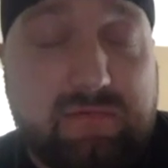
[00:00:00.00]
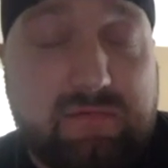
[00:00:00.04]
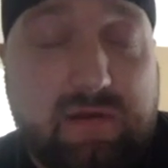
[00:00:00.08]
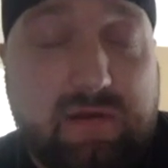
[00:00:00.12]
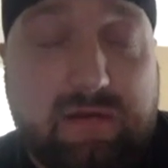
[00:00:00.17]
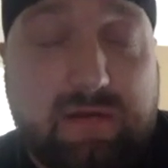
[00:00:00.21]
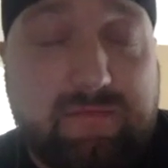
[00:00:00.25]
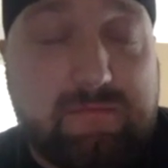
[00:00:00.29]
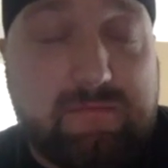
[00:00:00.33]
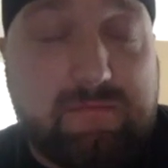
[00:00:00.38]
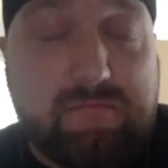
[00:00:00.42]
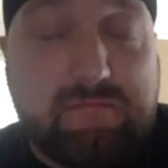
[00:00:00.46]

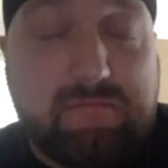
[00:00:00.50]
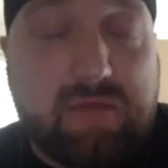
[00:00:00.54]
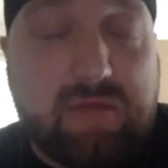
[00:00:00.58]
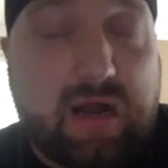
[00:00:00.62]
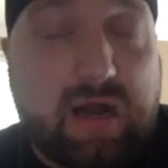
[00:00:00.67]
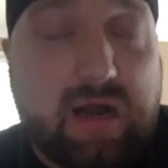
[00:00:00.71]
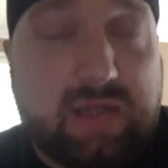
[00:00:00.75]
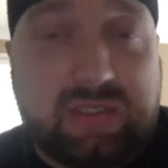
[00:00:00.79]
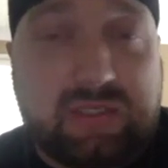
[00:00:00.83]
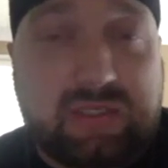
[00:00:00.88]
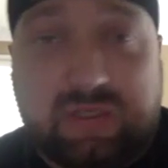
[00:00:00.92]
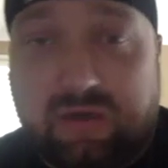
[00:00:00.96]
a
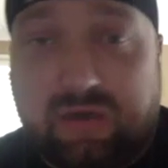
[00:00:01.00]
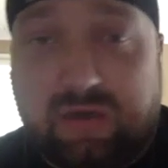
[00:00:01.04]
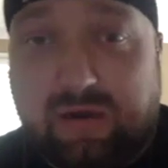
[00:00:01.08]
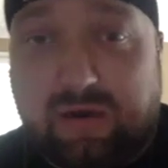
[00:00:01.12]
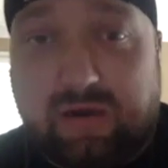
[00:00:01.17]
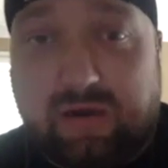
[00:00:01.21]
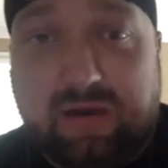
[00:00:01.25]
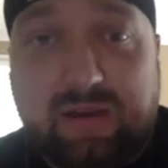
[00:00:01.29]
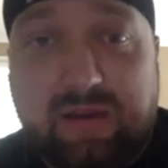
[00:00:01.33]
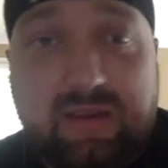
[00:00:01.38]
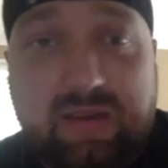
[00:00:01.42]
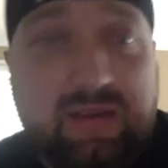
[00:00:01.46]

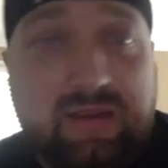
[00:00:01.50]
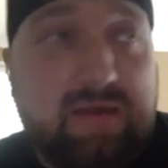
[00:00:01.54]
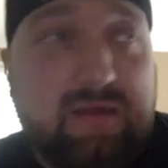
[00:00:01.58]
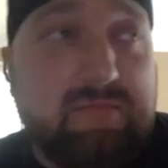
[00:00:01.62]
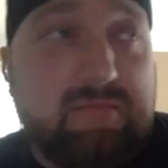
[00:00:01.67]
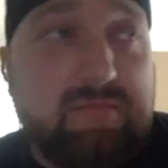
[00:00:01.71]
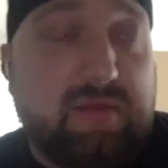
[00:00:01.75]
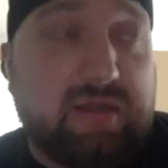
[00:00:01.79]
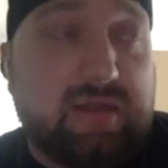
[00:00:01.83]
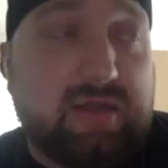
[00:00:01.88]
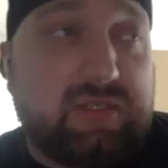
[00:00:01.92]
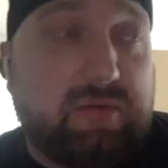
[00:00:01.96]
monster
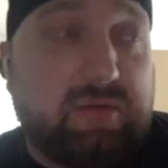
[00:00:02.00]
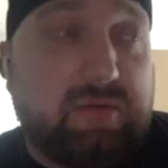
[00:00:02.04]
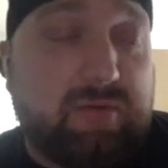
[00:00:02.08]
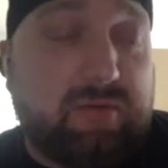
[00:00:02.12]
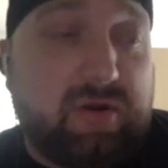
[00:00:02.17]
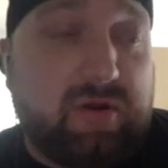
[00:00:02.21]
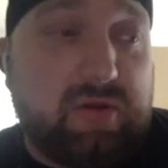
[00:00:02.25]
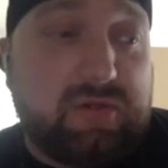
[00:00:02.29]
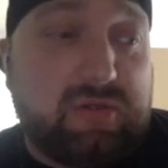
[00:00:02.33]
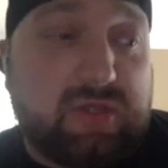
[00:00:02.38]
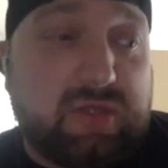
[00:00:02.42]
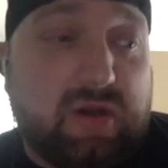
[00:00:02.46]
monster
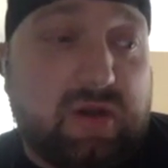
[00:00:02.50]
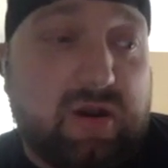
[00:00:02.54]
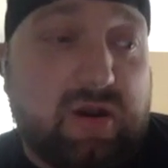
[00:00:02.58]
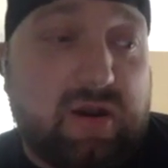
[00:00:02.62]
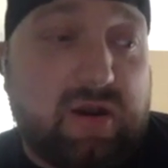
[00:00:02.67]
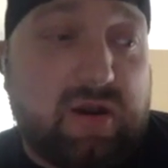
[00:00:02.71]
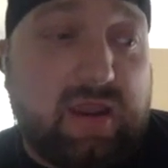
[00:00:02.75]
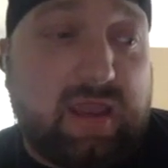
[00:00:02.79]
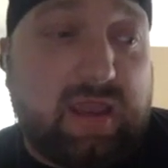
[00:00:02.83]
producer,